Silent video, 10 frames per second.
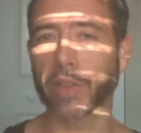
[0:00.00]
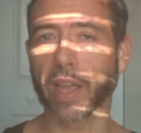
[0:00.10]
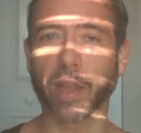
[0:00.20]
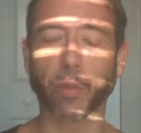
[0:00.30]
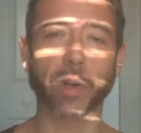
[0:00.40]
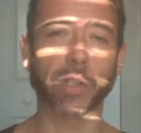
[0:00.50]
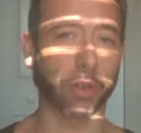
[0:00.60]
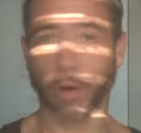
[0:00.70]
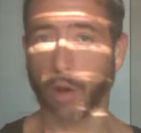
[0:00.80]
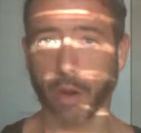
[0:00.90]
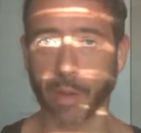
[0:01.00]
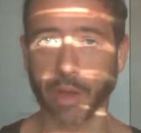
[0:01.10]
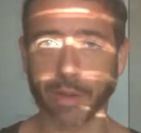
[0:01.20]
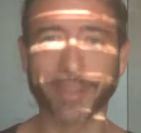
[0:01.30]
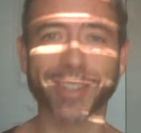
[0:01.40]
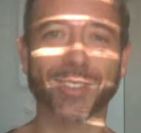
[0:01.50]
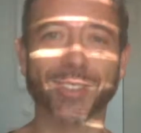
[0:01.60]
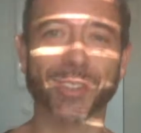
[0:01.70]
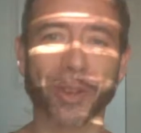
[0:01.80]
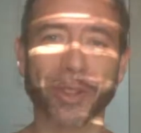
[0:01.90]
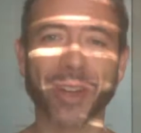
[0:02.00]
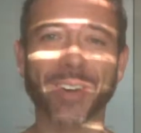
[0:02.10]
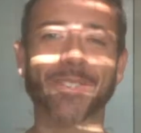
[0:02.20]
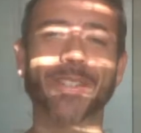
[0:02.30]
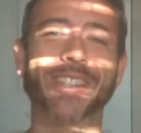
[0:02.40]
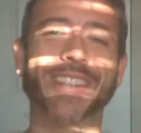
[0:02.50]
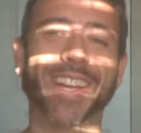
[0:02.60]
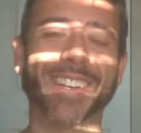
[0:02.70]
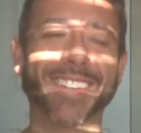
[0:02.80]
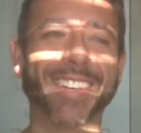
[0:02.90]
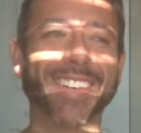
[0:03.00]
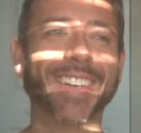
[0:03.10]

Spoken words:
And what is a karma? Let's just go there for a second.